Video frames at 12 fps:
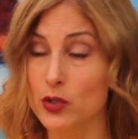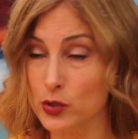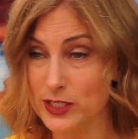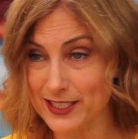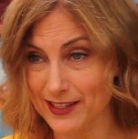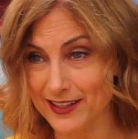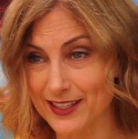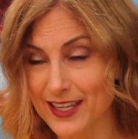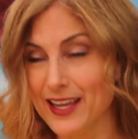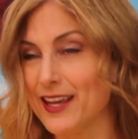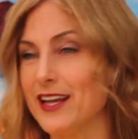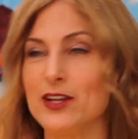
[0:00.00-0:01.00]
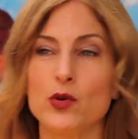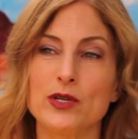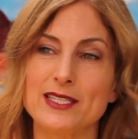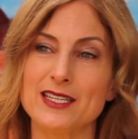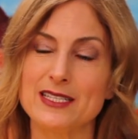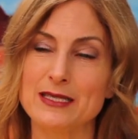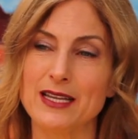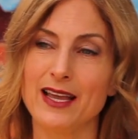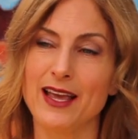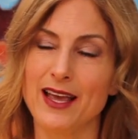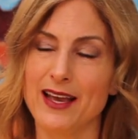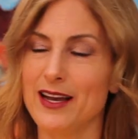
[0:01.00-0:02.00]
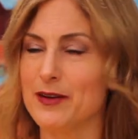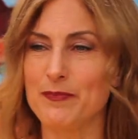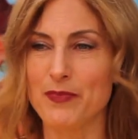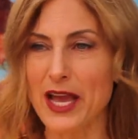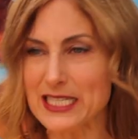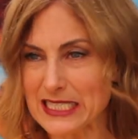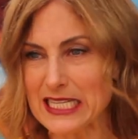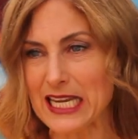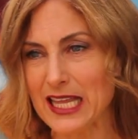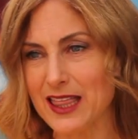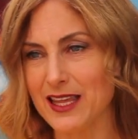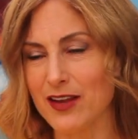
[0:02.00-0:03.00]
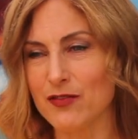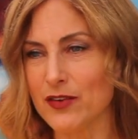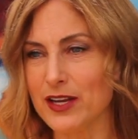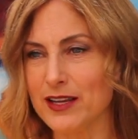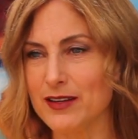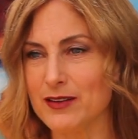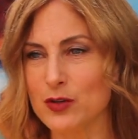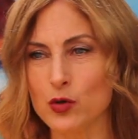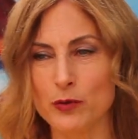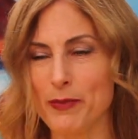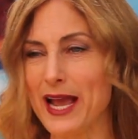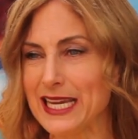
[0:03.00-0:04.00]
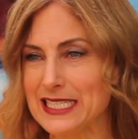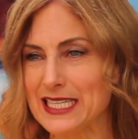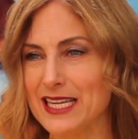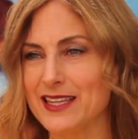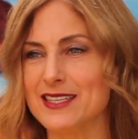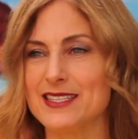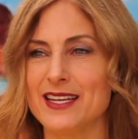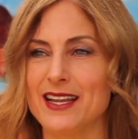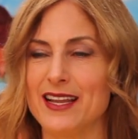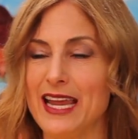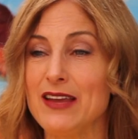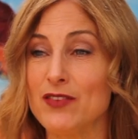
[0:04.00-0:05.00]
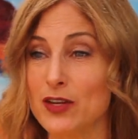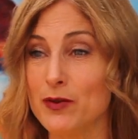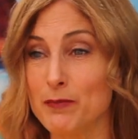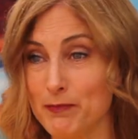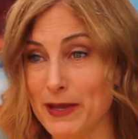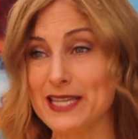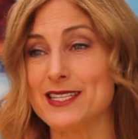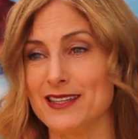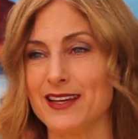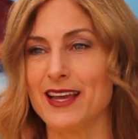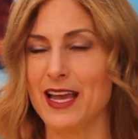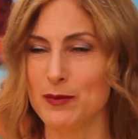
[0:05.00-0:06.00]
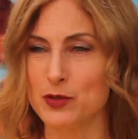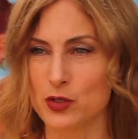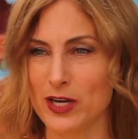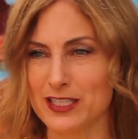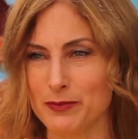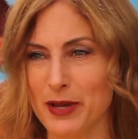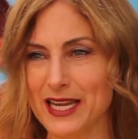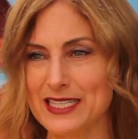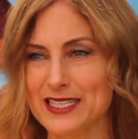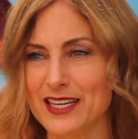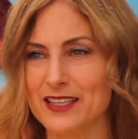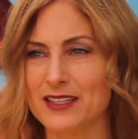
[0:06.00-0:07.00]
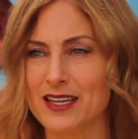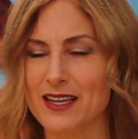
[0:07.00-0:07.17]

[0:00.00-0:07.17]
looser. And he always says, underneath every good painting, there's an even better abstract painting.